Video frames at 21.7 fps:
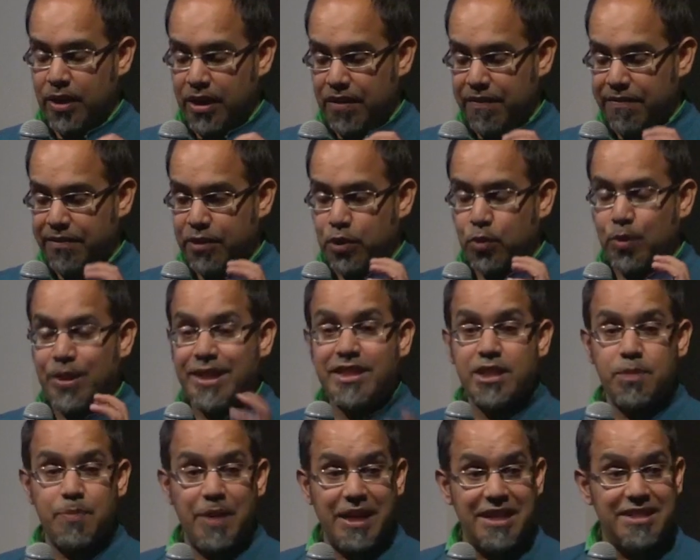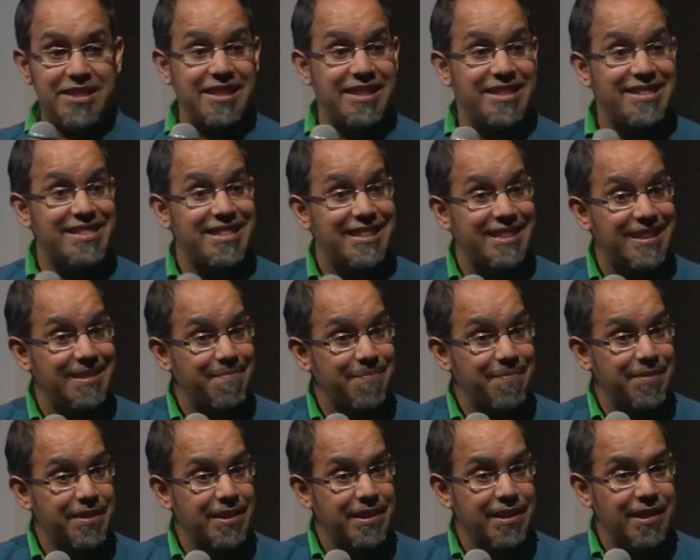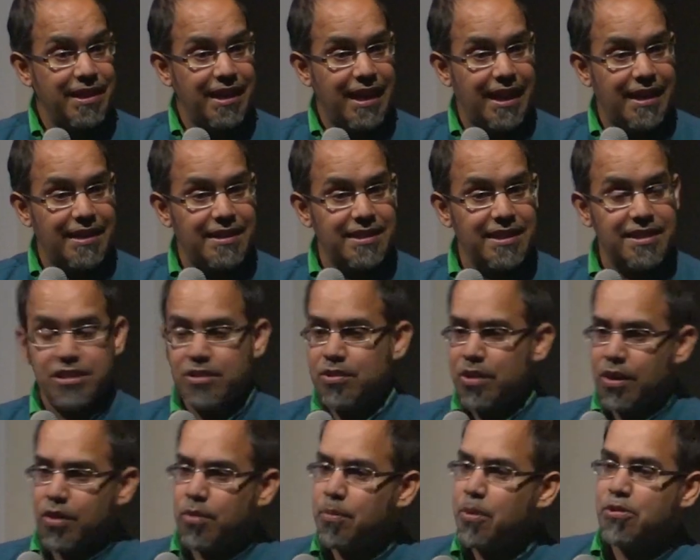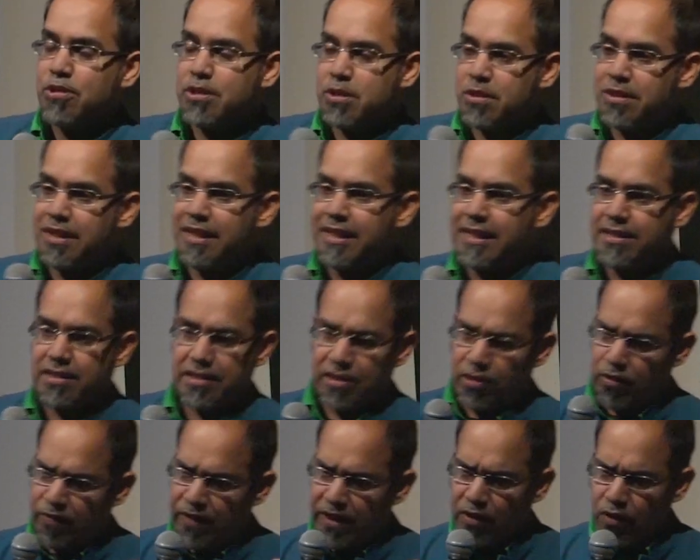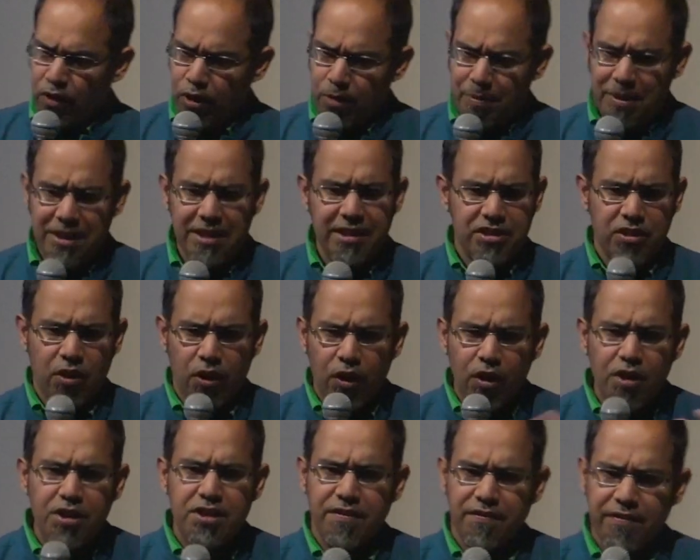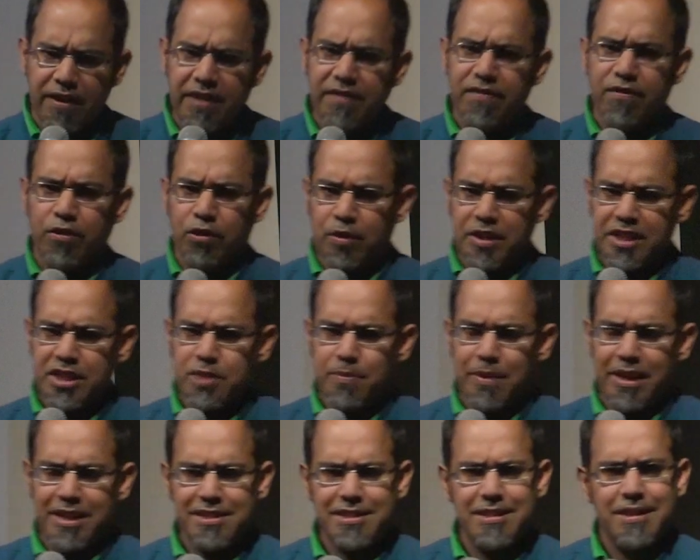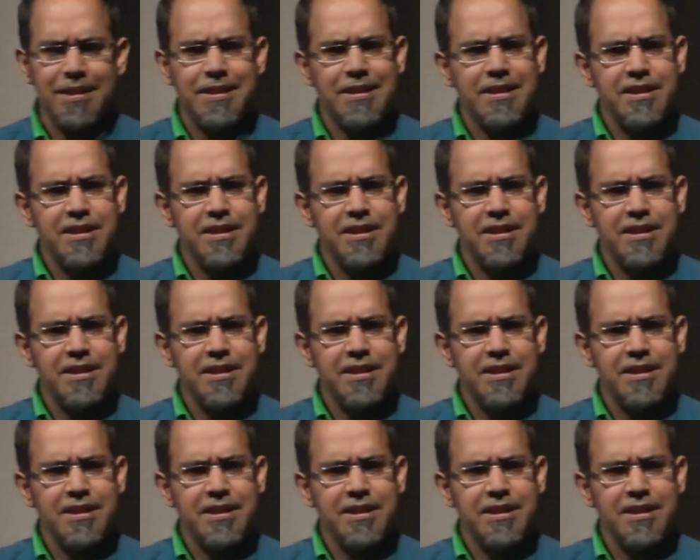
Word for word: of green space in the city. And as you know, most cities that are very urban, it's hard to fight for green space,